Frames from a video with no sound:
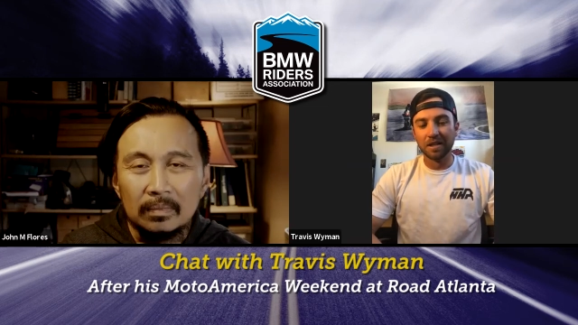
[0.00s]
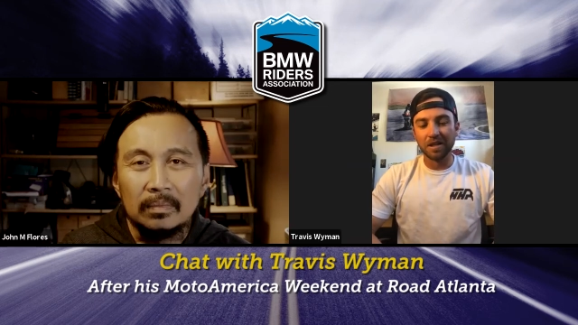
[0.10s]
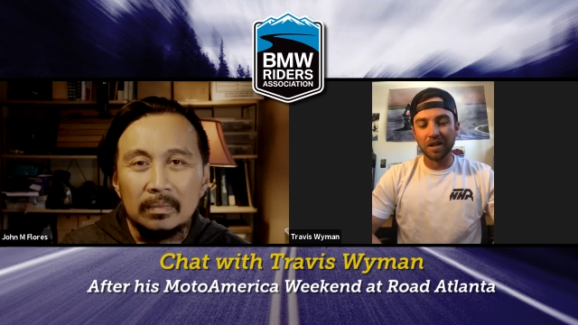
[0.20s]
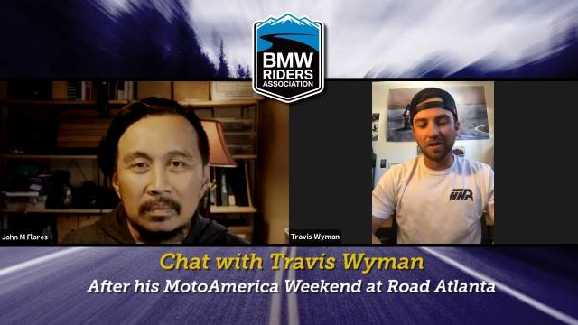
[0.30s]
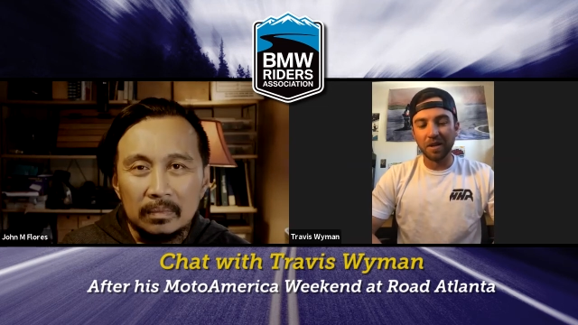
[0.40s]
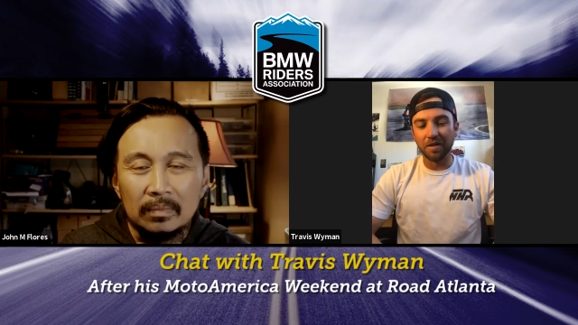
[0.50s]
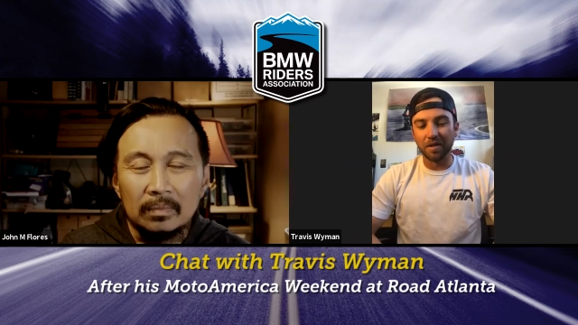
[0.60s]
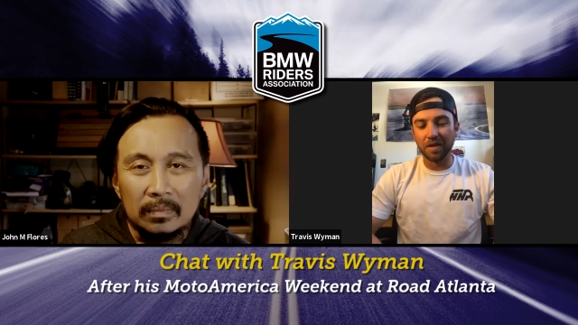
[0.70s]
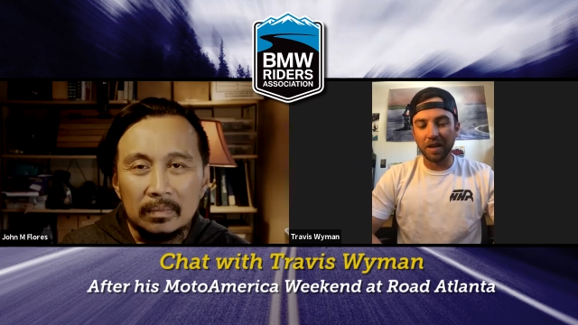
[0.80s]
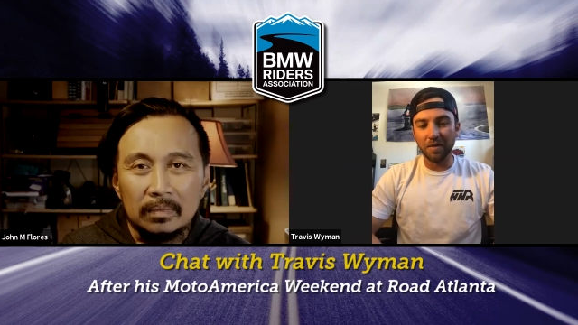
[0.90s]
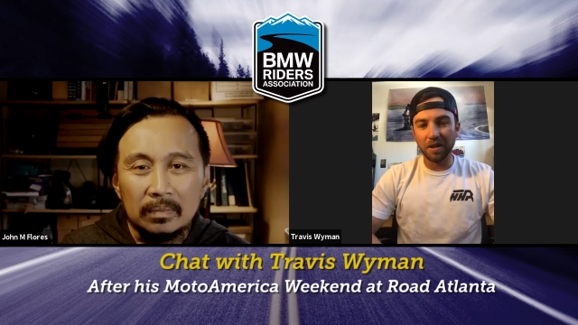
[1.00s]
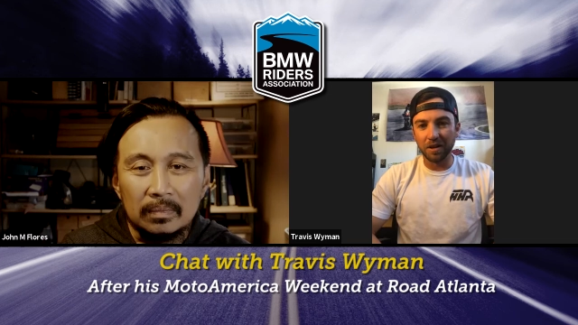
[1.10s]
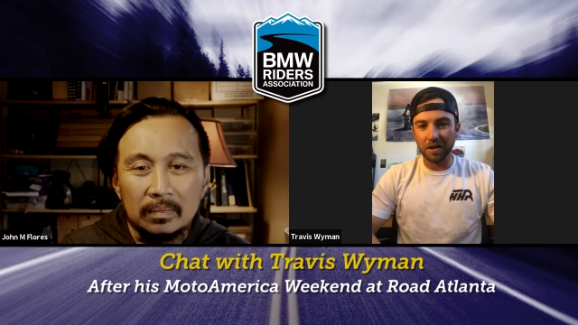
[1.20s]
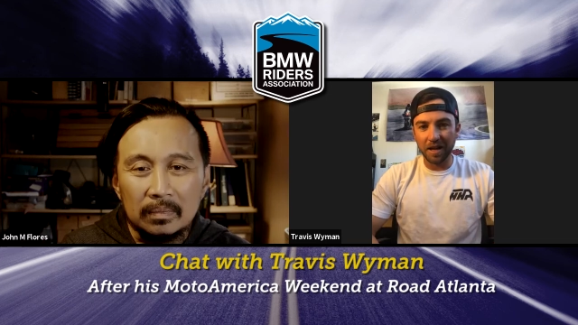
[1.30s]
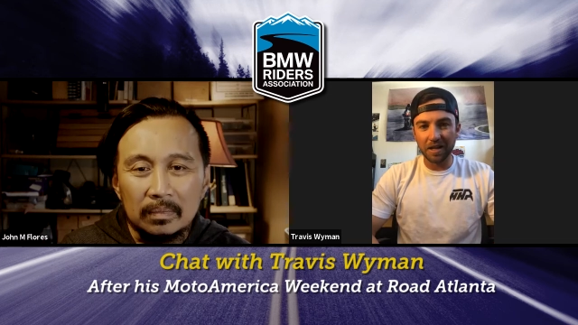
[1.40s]
Speaker 1: So, with everything we
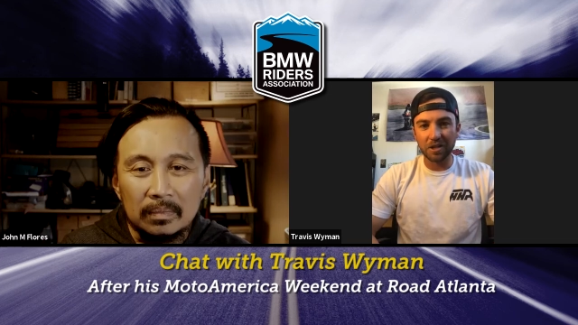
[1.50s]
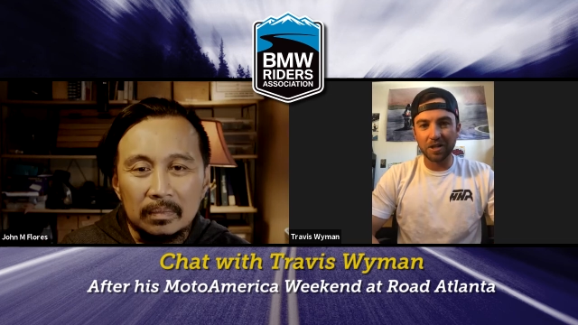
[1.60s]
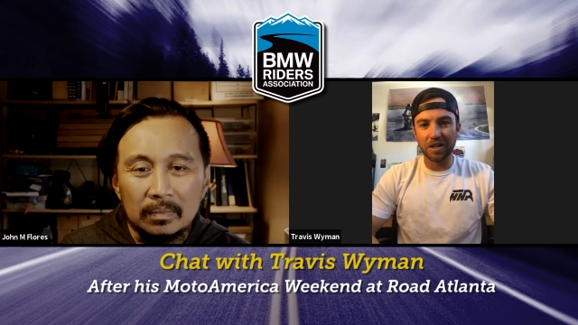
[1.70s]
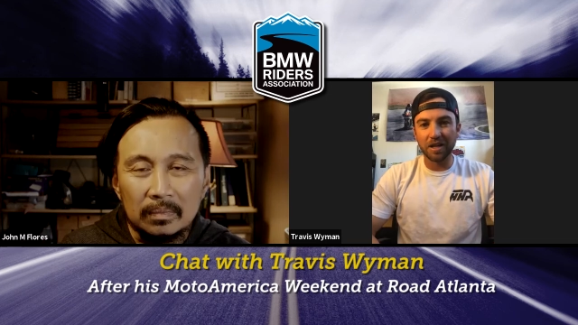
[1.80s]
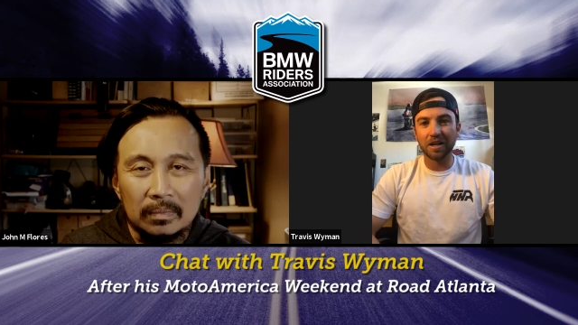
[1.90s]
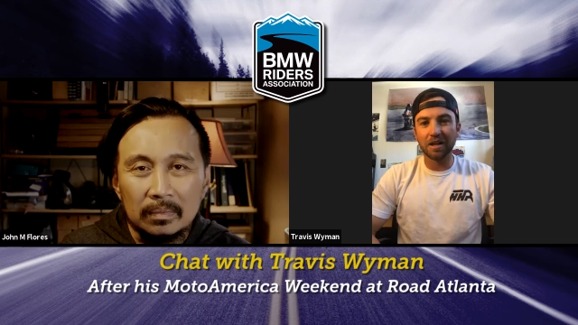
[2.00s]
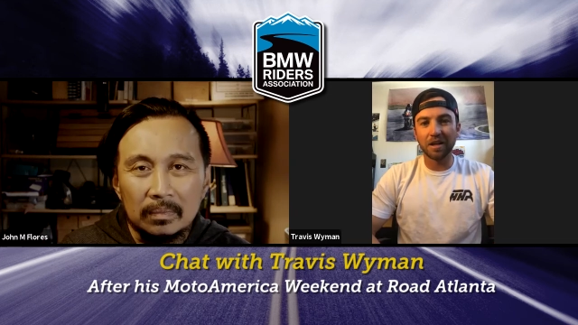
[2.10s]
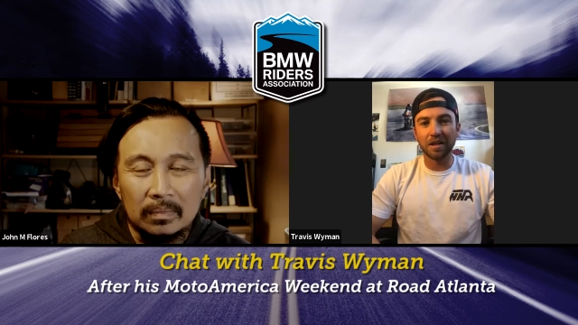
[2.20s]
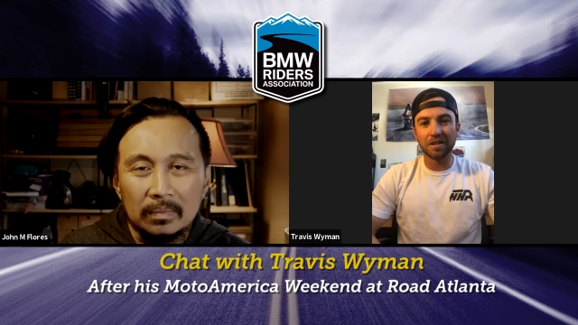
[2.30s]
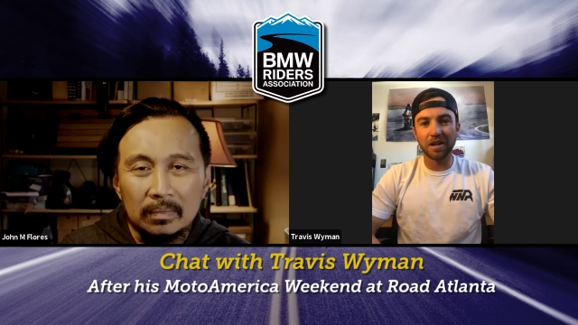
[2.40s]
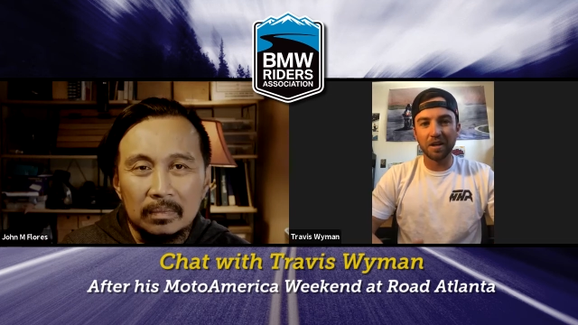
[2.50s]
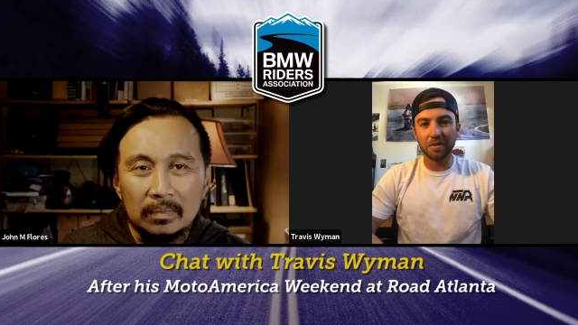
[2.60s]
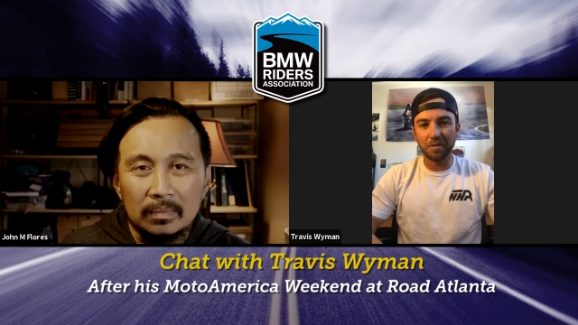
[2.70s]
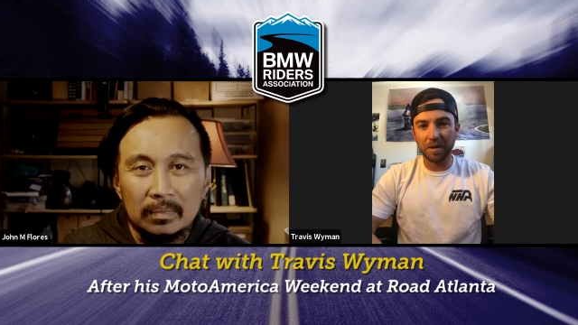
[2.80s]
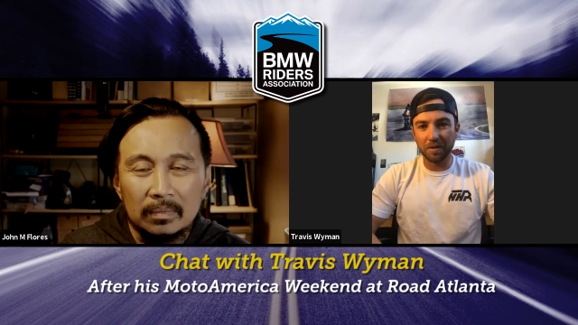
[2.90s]
learned last year, a ton
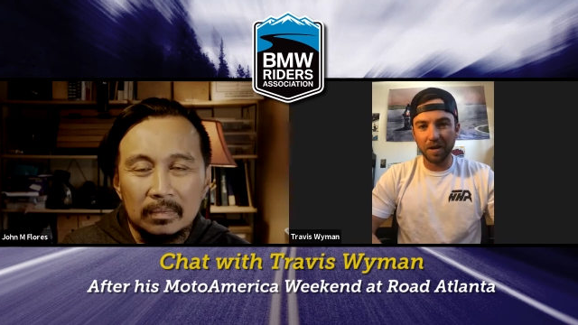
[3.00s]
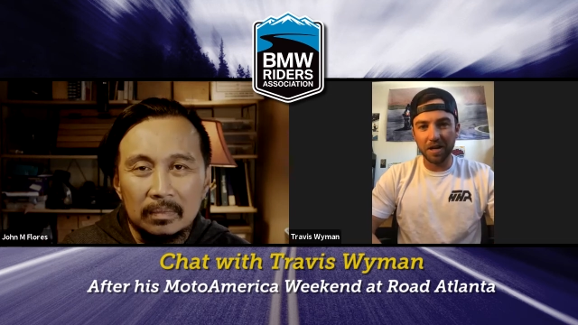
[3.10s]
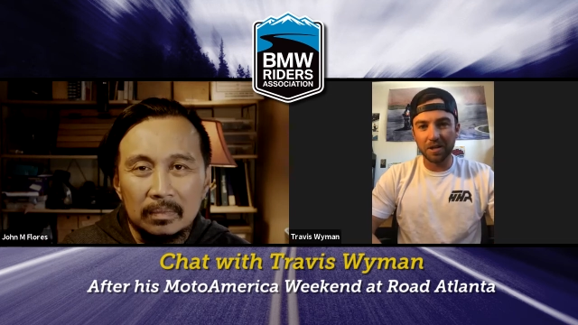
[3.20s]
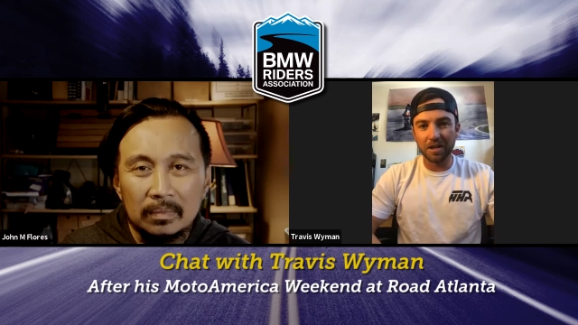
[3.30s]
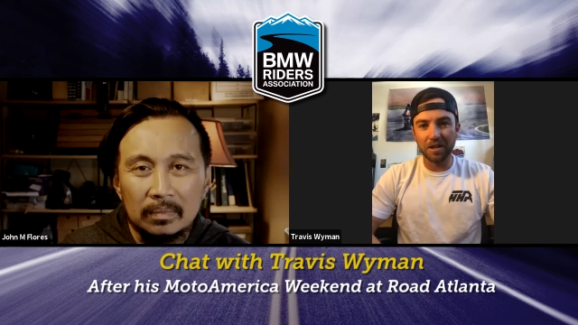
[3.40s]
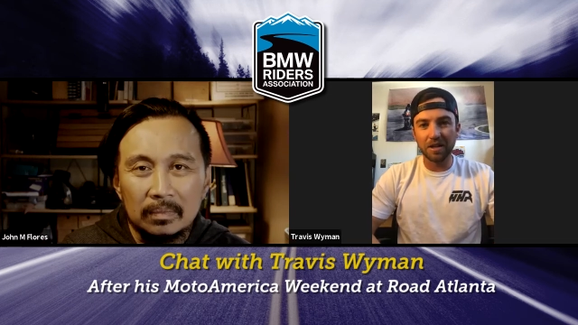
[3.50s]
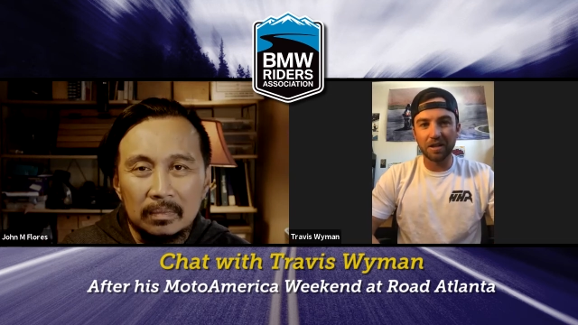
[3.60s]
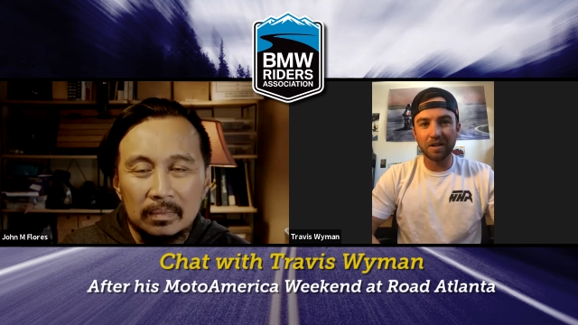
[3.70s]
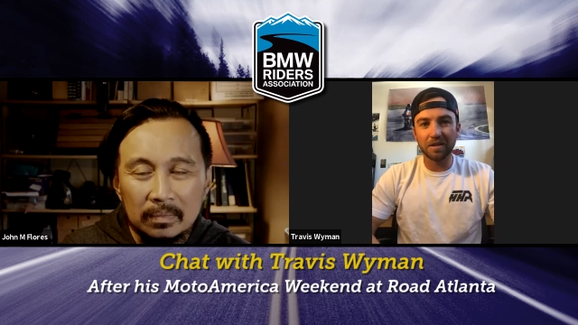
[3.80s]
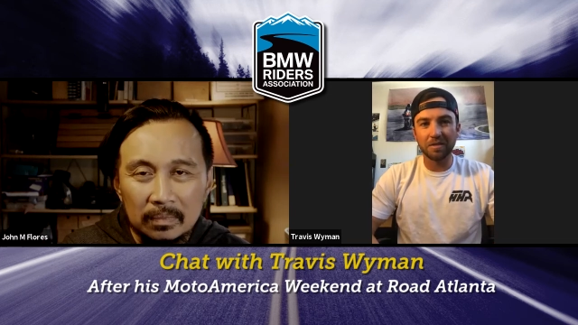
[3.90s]
of preparation,